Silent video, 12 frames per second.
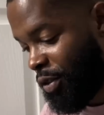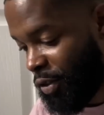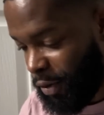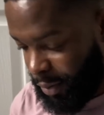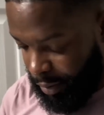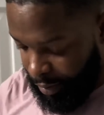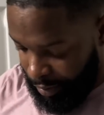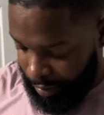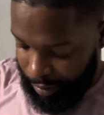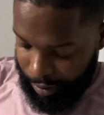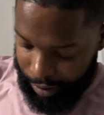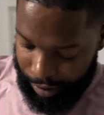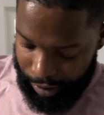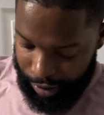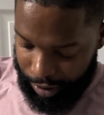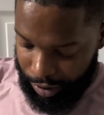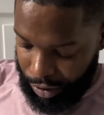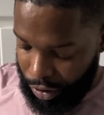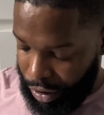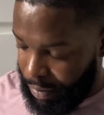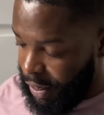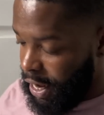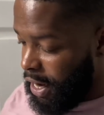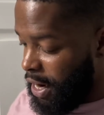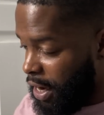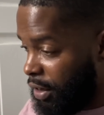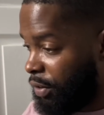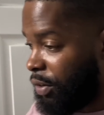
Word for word: something girl I'm dance, a dance